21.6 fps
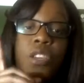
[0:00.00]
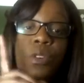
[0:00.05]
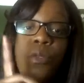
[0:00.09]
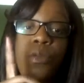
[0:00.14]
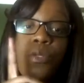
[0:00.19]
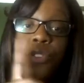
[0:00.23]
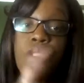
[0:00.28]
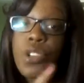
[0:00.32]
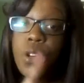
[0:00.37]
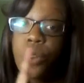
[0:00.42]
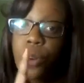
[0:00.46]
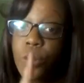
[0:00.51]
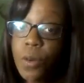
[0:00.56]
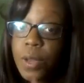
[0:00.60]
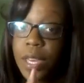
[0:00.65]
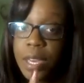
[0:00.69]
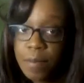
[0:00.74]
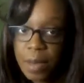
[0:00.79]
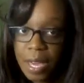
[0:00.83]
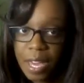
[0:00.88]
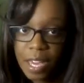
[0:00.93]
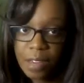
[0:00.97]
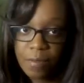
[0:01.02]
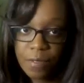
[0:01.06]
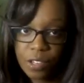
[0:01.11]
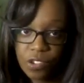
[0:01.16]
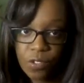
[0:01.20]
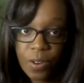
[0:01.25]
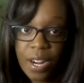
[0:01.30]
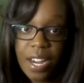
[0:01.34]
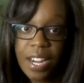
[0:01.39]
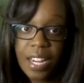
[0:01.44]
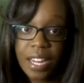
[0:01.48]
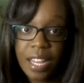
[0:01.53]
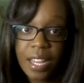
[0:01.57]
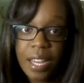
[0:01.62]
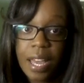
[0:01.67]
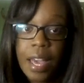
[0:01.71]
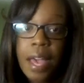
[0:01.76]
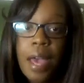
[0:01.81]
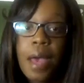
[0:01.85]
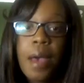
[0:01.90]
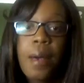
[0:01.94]
You do get paid for
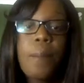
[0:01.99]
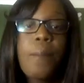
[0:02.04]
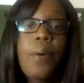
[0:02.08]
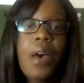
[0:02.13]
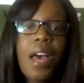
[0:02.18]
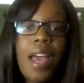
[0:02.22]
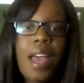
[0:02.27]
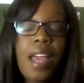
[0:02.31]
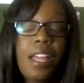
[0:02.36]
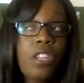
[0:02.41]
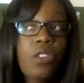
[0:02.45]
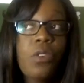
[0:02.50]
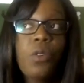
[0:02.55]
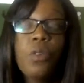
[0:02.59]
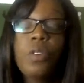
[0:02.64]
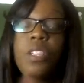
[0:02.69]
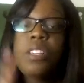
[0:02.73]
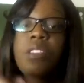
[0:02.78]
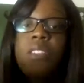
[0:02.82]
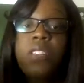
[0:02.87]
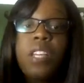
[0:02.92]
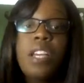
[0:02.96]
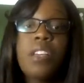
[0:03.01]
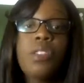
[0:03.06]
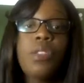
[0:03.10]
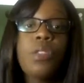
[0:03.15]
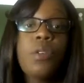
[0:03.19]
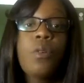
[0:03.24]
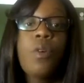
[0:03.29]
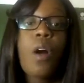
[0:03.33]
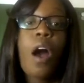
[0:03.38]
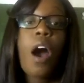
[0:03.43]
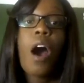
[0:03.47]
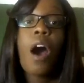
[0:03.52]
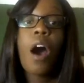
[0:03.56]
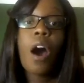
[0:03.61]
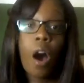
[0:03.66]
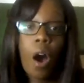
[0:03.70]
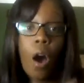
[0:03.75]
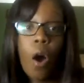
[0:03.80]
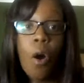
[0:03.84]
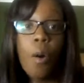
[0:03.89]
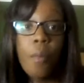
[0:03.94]
training, but you can sit through a
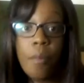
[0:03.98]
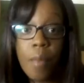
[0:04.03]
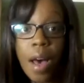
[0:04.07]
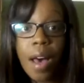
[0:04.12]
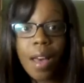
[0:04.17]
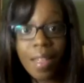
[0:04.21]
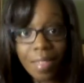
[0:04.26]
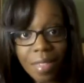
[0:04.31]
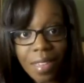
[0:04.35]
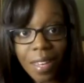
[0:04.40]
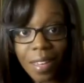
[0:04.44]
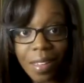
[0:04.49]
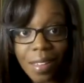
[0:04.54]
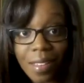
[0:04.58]
whole month.